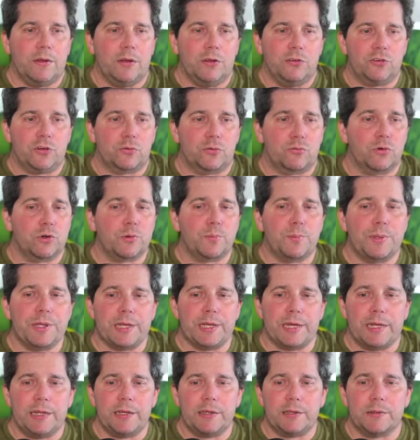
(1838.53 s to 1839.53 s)
So rook
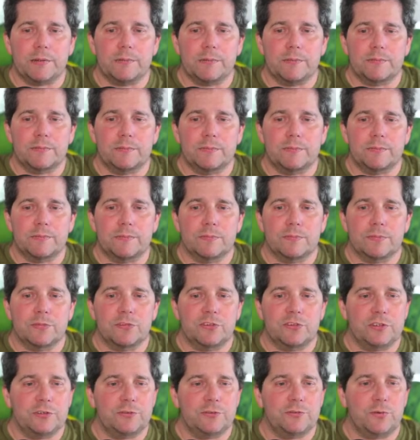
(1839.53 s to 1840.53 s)
b8,
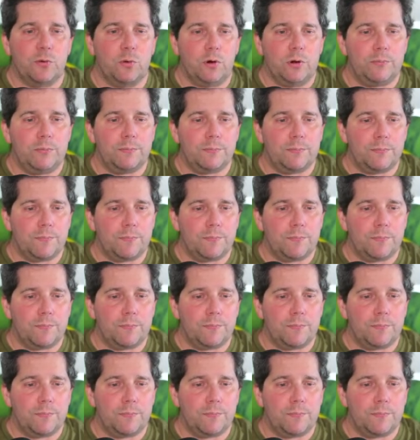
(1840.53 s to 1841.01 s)
c4.